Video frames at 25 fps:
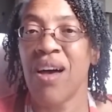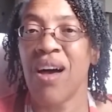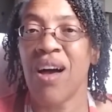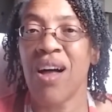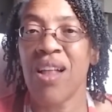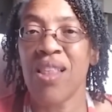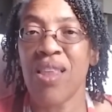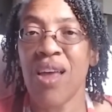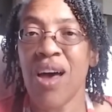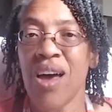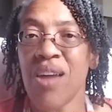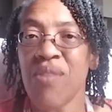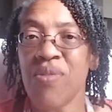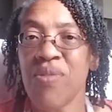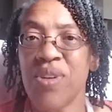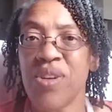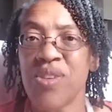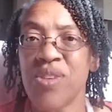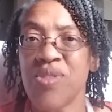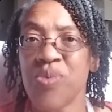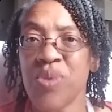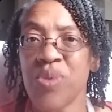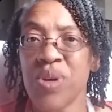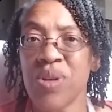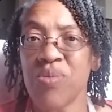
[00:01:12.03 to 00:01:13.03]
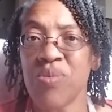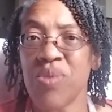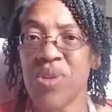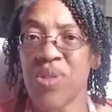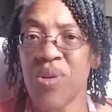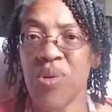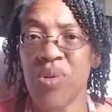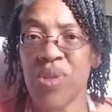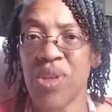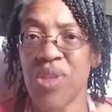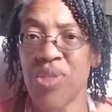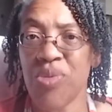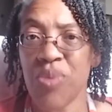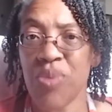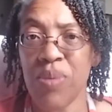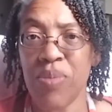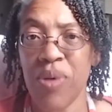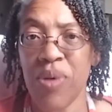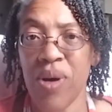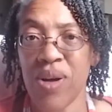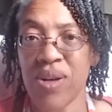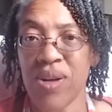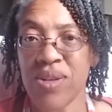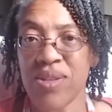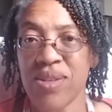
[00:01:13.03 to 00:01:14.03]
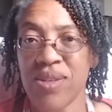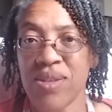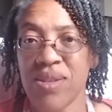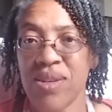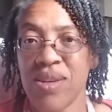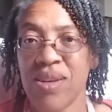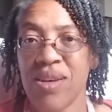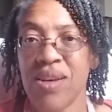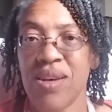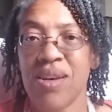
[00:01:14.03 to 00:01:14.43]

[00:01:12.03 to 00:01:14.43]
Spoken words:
a lot of it is written with only 3 parts: